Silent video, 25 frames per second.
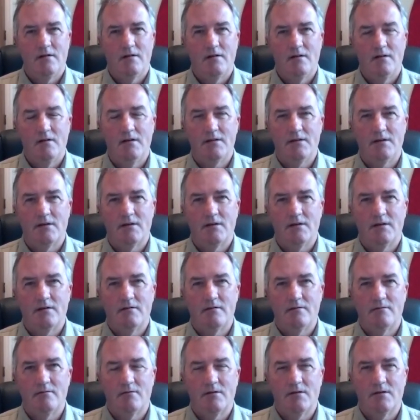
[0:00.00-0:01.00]
I think
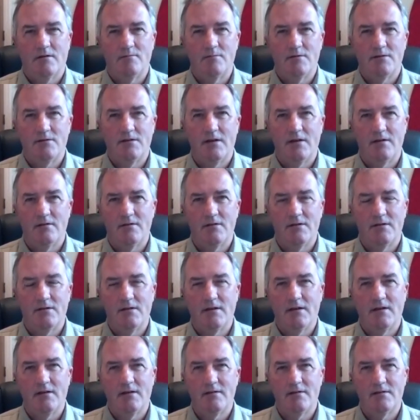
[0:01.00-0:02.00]
it comes down to
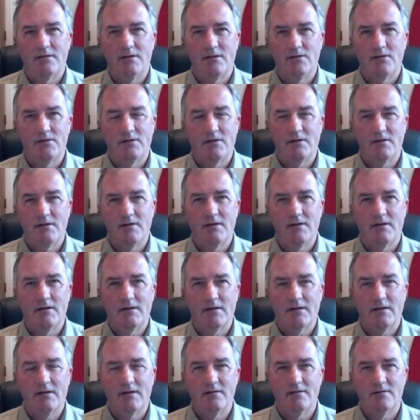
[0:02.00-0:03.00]
that, essentially. I
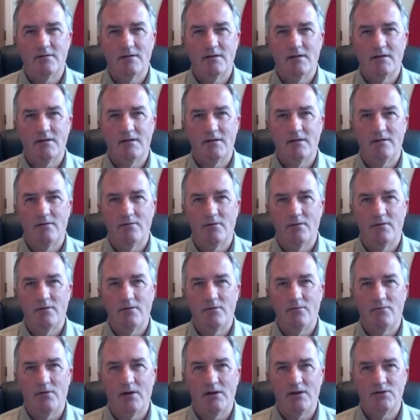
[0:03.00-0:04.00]
can't see any
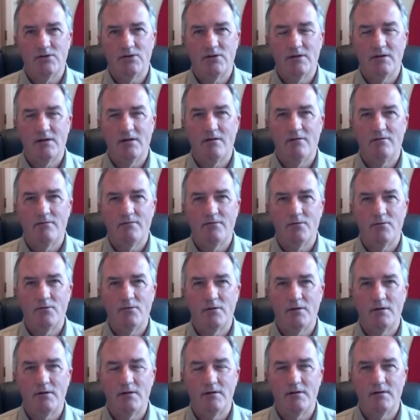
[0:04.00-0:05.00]
other rationale
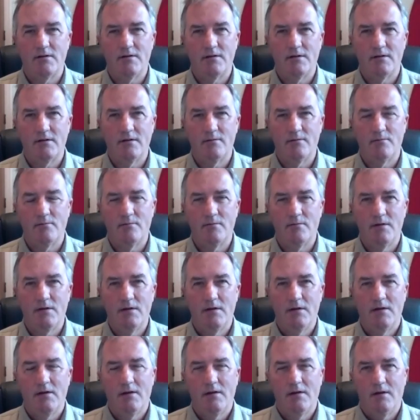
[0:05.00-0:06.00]
for it.
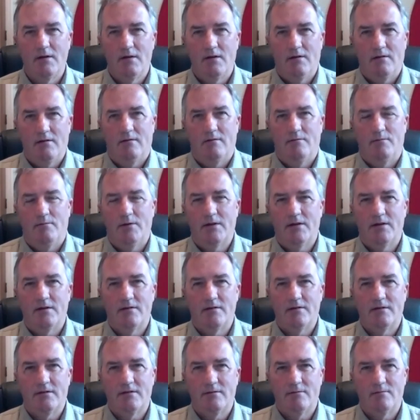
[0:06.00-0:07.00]

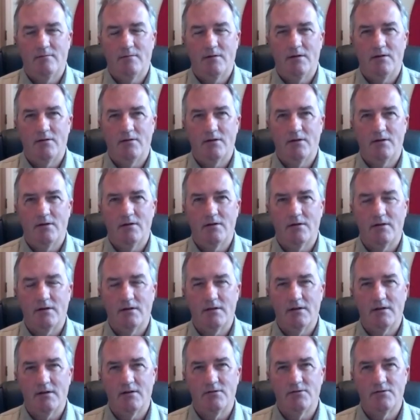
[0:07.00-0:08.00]
Because, you can look at
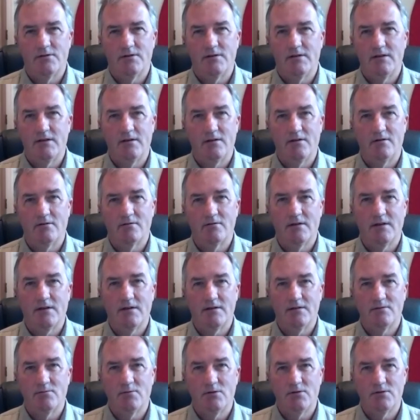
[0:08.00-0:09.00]
other countries didn't lock down
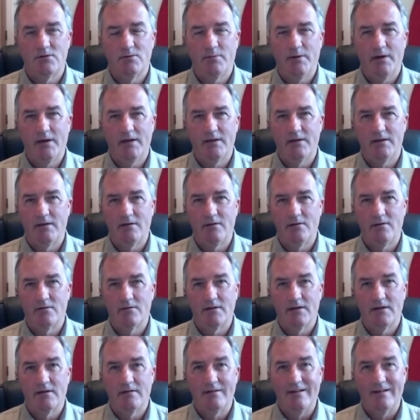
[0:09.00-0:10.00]
as well. Japan didn't lock
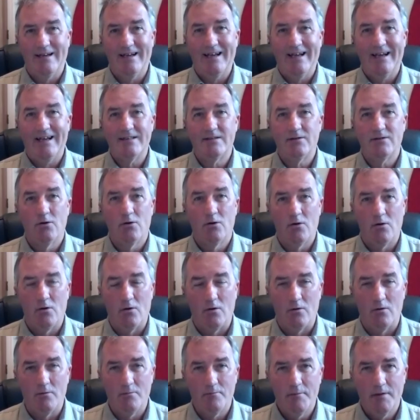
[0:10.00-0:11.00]
down at
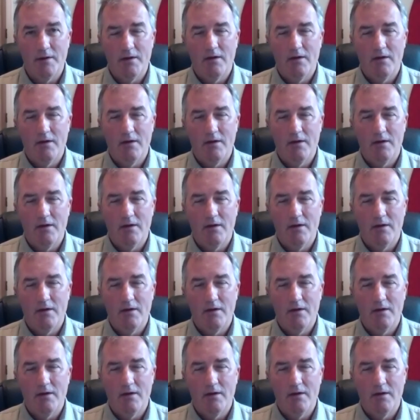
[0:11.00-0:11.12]
all.